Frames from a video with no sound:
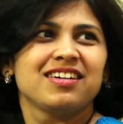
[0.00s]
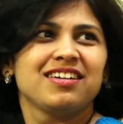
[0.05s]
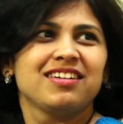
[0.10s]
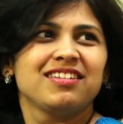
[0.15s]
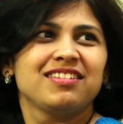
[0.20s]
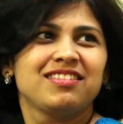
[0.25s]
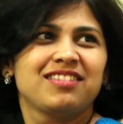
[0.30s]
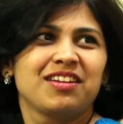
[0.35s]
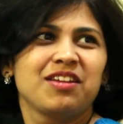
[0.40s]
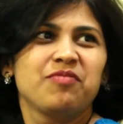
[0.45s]

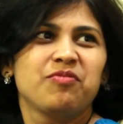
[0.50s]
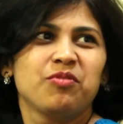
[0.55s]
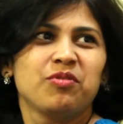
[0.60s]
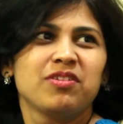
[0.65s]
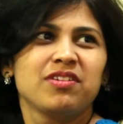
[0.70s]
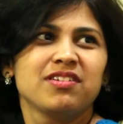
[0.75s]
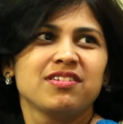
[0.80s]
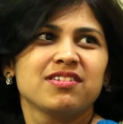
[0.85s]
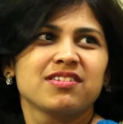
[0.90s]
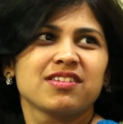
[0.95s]

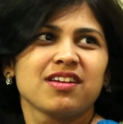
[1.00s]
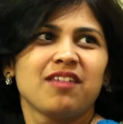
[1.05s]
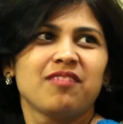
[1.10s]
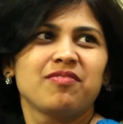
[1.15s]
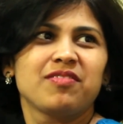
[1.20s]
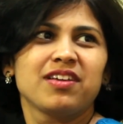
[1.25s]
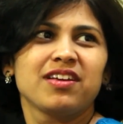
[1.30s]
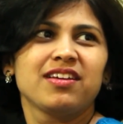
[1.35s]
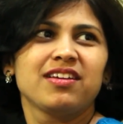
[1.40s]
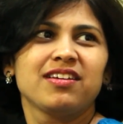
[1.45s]
3-4 years
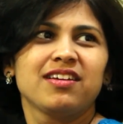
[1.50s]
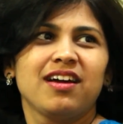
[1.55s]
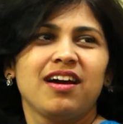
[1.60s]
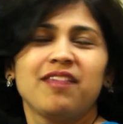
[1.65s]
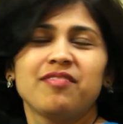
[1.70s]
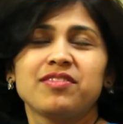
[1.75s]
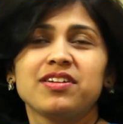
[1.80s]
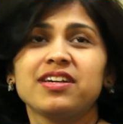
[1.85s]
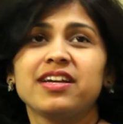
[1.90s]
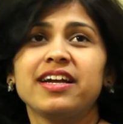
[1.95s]

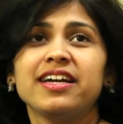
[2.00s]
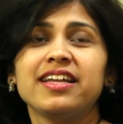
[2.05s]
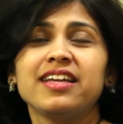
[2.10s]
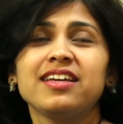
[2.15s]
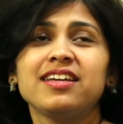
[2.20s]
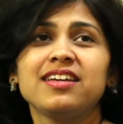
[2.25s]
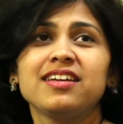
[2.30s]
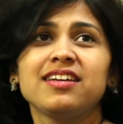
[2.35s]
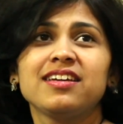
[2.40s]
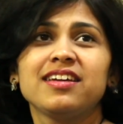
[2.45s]
after
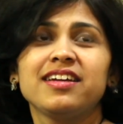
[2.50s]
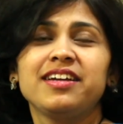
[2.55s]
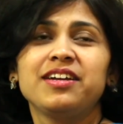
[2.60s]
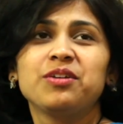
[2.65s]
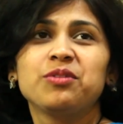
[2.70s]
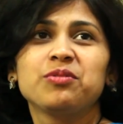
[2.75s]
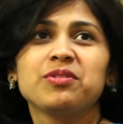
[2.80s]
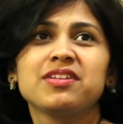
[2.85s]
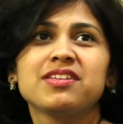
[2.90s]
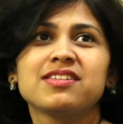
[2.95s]
getting
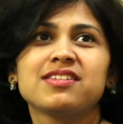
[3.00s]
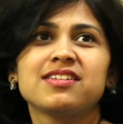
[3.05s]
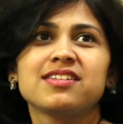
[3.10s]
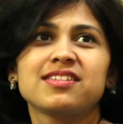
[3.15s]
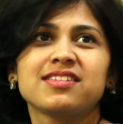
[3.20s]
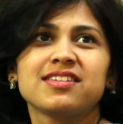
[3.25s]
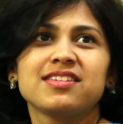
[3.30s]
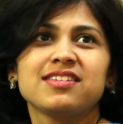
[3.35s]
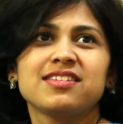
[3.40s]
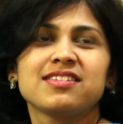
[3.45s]
into this
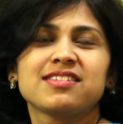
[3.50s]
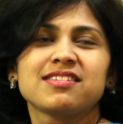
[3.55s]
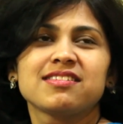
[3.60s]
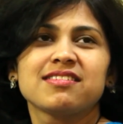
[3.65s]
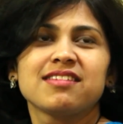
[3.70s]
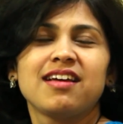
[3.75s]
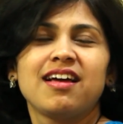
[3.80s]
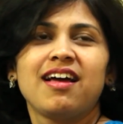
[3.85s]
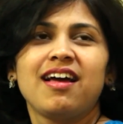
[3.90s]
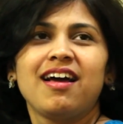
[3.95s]
disease,